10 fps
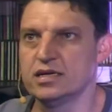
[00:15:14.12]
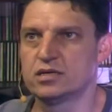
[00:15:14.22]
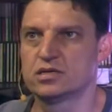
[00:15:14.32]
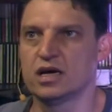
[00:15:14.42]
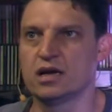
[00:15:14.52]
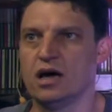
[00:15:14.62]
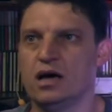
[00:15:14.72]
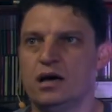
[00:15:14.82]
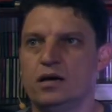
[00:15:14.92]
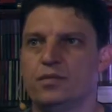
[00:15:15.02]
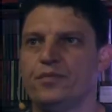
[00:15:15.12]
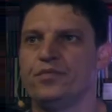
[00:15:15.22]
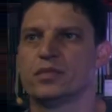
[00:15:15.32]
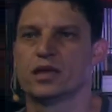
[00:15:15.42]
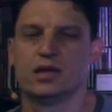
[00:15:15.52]
it. Ta-da!
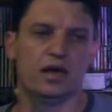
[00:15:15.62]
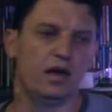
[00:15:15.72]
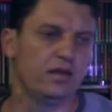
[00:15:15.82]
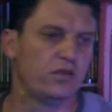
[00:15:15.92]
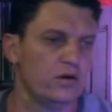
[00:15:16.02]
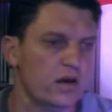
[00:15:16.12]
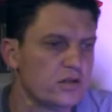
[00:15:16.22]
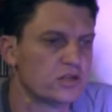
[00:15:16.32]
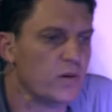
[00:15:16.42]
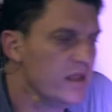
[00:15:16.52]
Now, if you notice